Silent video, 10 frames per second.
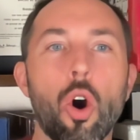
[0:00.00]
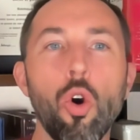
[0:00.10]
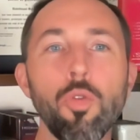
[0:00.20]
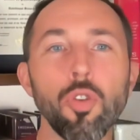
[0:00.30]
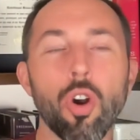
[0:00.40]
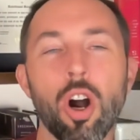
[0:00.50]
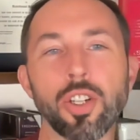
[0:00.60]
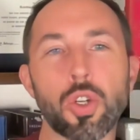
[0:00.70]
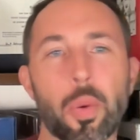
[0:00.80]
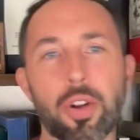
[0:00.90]
Over
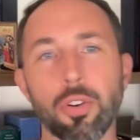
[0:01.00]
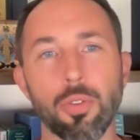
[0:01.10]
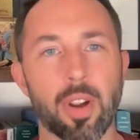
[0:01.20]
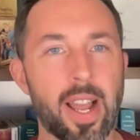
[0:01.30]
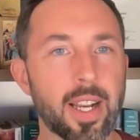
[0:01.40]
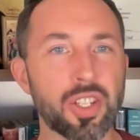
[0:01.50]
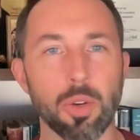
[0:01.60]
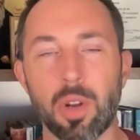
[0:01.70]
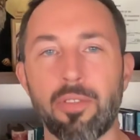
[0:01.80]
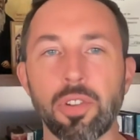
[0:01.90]
on Twitter or X
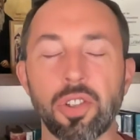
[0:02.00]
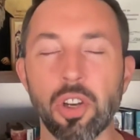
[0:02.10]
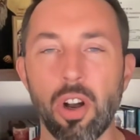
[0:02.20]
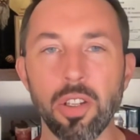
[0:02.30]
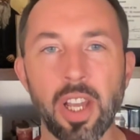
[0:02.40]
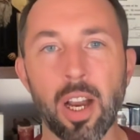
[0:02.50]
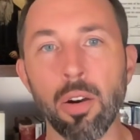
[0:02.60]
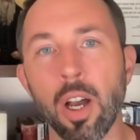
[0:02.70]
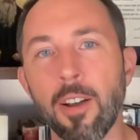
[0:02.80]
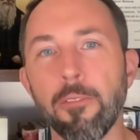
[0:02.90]
or whatever it's called
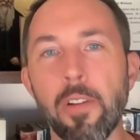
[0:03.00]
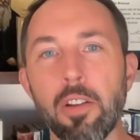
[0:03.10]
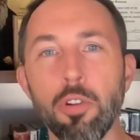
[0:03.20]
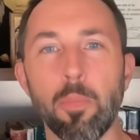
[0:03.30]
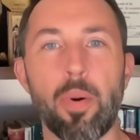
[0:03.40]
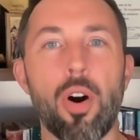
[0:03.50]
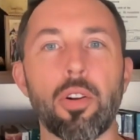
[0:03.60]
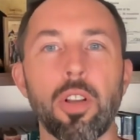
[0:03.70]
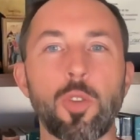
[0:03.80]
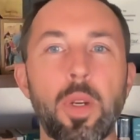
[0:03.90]
now, Fire in a
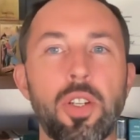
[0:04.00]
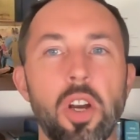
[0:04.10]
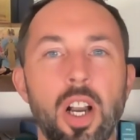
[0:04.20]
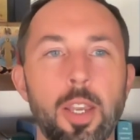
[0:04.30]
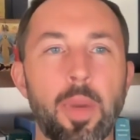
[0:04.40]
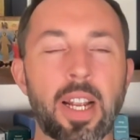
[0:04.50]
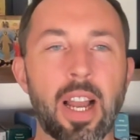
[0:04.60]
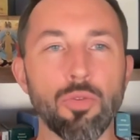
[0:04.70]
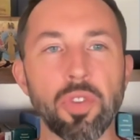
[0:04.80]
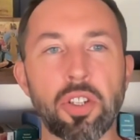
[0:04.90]
Bottle has been documenting
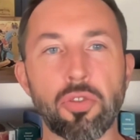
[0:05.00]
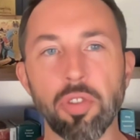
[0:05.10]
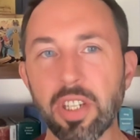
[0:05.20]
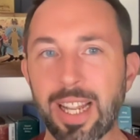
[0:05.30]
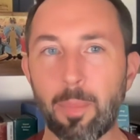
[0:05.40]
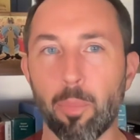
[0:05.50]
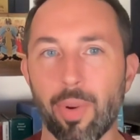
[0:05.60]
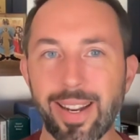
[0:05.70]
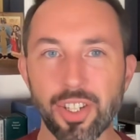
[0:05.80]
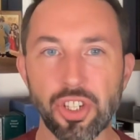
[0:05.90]
how restricting
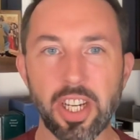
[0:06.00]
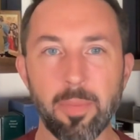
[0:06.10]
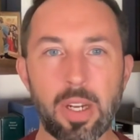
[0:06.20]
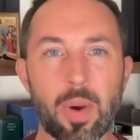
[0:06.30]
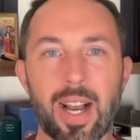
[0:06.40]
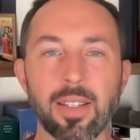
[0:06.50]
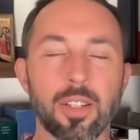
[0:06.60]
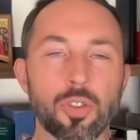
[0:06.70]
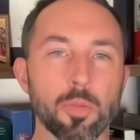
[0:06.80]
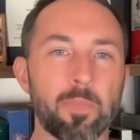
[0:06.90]
branched chain amino
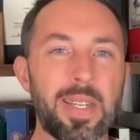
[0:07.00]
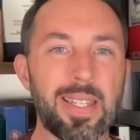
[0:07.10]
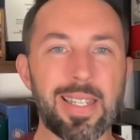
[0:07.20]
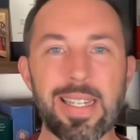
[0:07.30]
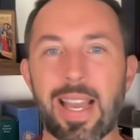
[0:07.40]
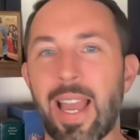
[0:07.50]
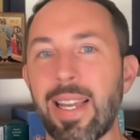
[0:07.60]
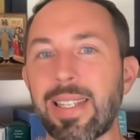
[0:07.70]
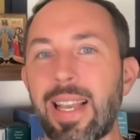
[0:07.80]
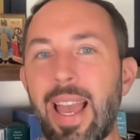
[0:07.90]
acids, or
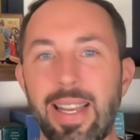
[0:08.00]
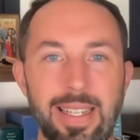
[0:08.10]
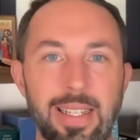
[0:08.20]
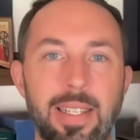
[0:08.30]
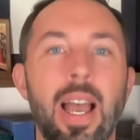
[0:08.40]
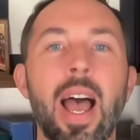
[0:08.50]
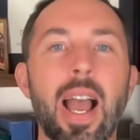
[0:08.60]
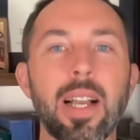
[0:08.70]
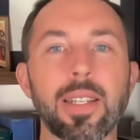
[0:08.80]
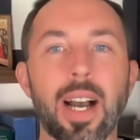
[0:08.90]
BCAAs,
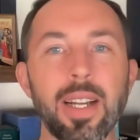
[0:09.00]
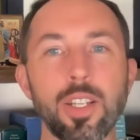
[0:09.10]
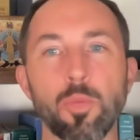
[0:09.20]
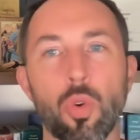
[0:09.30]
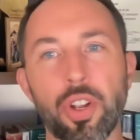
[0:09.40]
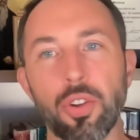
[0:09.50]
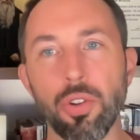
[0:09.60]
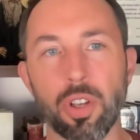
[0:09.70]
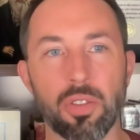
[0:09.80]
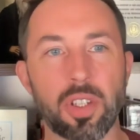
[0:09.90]
has gotten his morning
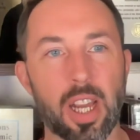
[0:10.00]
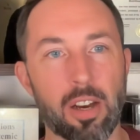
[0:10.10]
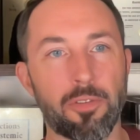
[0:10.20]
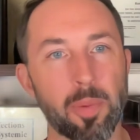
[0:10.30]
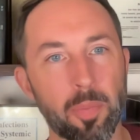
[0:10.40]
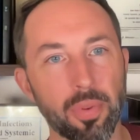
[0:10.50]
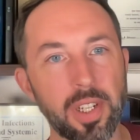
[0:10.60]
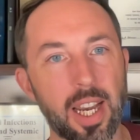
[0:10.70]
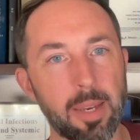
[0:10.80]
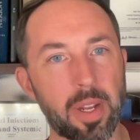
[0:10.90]
glucose down from the
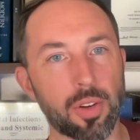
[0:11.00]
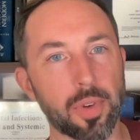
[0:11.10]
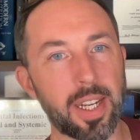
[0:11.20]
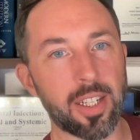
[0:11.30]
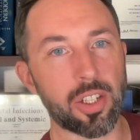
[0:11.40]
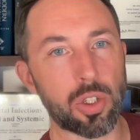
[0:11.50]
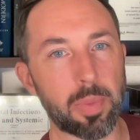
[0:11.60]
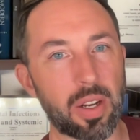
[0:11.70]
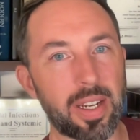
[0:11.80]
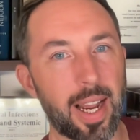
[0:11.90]
pre diabetic range to
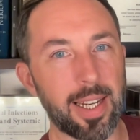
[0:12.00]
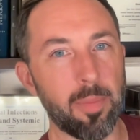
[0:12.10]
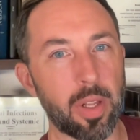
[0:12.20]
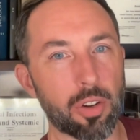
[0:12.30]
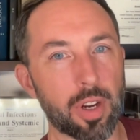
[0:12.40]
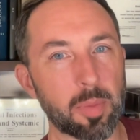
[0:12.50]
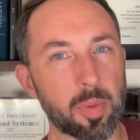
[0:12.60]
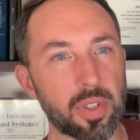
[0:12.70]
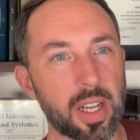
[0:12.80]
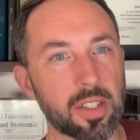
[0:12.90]
about 90 milligrams
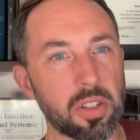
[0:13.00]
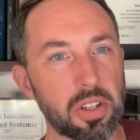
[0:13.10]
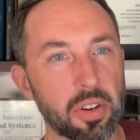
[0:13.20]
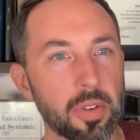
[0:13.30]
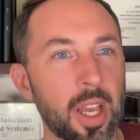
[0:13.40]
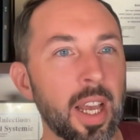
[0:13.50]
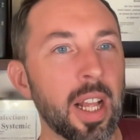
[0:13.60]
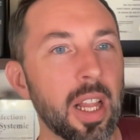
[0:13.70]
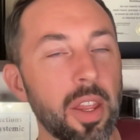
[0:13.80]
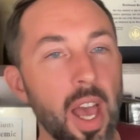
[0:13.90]
per deciliter.
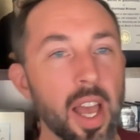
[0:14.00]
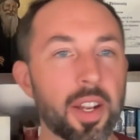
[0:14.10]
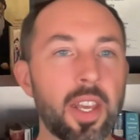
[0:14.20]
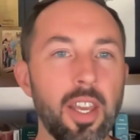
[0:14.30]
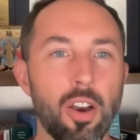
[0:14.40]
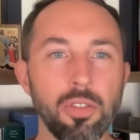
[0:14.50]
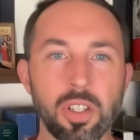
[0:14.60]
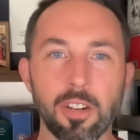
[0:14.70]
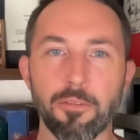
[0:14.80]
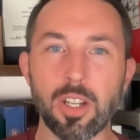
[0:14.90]
Then he
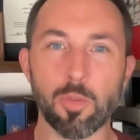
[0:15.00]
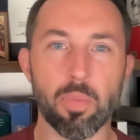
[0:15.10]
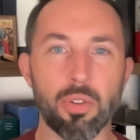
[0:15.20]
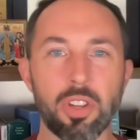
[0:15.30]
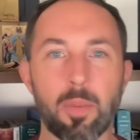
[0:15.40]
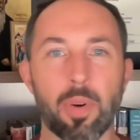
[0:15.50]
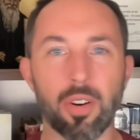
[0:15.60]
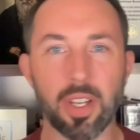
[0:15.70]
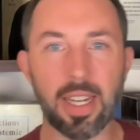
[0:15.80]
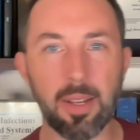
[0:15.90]
hosted a friend's birthday
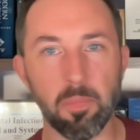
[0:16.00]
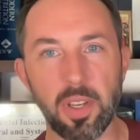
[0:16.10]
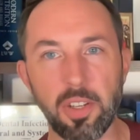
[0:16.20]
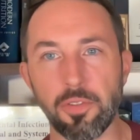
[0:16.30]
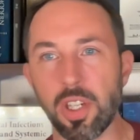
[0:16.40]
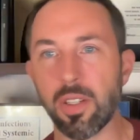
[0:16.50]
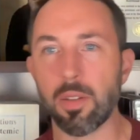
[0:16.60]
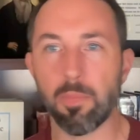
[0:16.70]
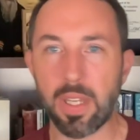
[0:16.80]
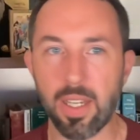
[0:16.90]
party and ate beef, cheese,
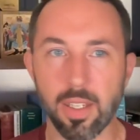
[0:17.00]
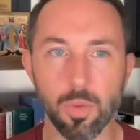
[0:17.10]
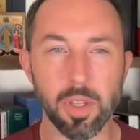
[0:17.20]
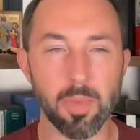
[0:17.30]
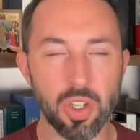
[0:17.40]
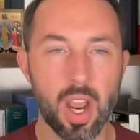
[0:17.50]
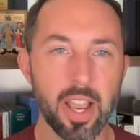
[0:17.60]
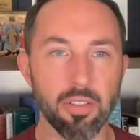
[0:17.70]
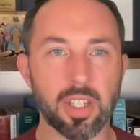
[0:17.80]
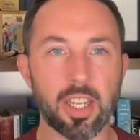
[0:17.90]
and beans with a much
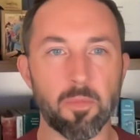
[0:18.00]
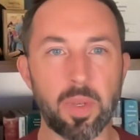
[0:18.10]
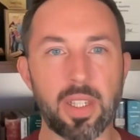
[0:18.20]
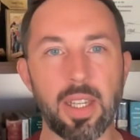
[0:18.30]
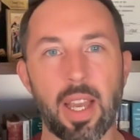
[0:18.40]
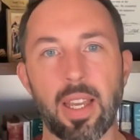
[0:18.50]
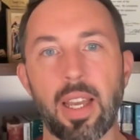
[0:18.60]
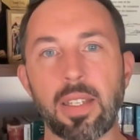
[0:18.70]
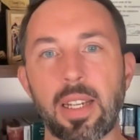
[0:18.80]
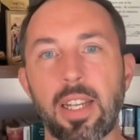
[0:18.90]
higher intake of
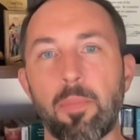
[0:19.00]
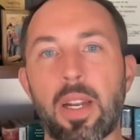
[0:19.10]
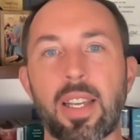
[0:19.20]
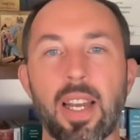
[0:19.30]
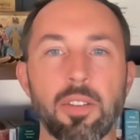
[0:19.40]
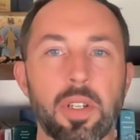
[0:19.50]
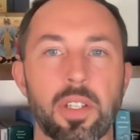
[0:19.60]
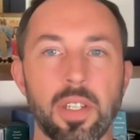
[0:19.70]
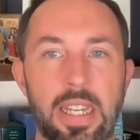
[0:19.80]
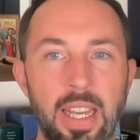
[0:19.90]
BCAAs than he had been getting
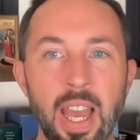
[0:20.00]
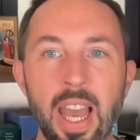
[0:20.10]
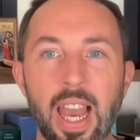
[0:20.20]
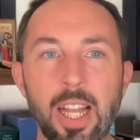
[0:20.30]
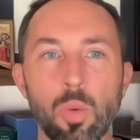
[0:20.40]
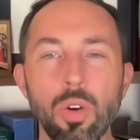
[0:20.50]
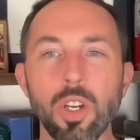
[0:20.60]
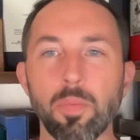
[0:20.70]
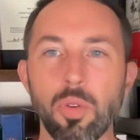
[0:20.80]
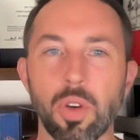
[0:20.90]
recently, and he
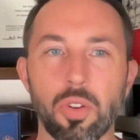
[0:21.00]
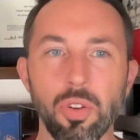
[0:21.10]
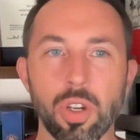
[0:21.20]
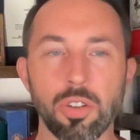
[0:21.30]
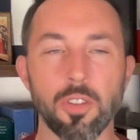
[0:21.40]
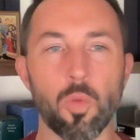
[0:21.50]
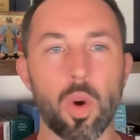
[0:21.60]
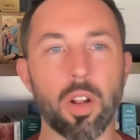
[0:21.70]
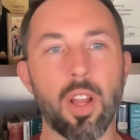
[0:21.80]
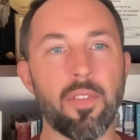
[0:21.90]
woke up to a glucose of
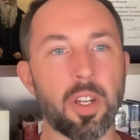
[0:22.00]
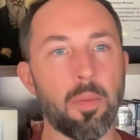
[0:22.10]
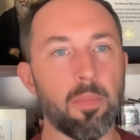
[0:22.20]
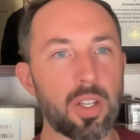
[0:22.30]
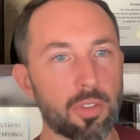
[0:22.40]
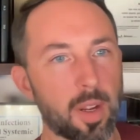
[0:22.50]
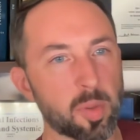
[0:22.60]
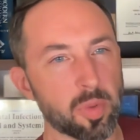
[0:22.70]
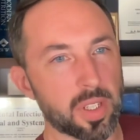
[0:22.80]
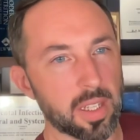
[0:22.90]
111
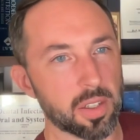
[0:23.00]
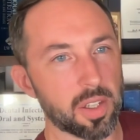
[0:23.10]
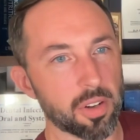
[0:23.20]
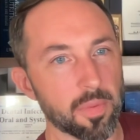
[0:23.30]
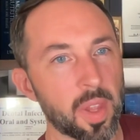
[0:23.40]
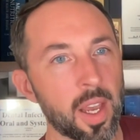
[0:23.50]
milligrams per deciliter.